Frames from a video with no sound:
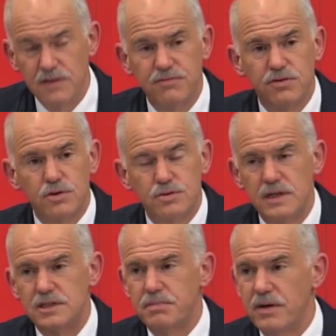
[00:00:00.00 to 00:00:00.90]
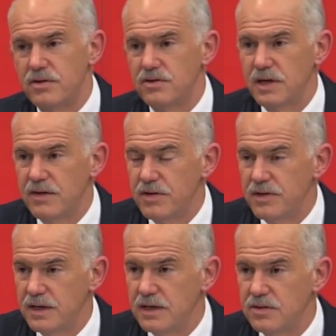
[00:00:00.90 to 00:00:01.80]
We have full transparency.
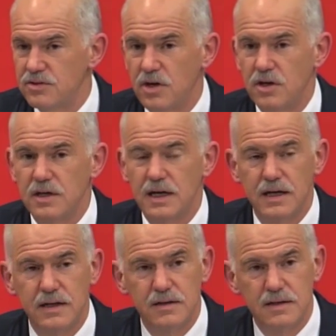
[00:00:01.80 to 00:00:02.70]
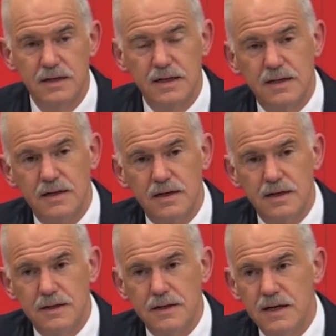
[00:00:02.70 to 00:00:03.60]
Everything is online.
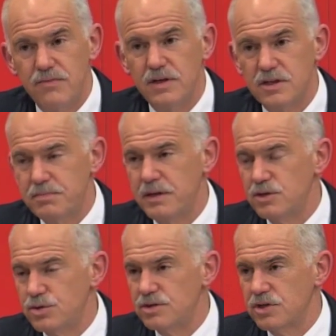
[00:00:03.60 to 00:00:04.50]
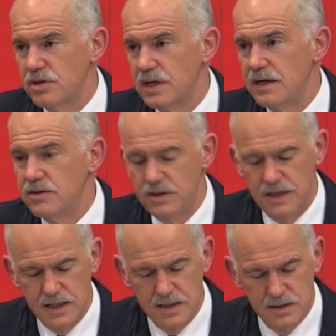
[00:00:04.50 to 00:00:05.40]
Every expenditure is online
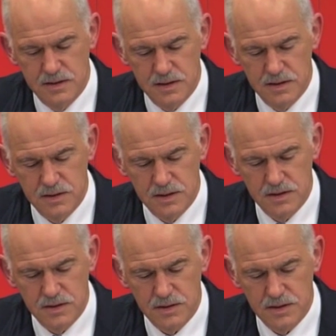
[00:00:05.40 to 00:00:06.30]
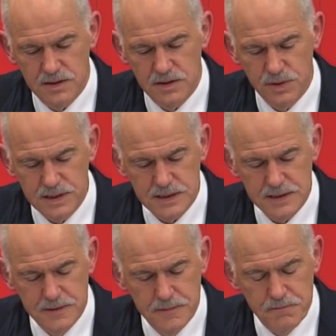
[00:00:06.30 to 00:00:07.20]
today in
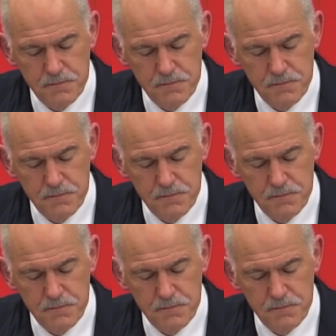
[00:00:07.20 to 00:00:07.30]
Greece.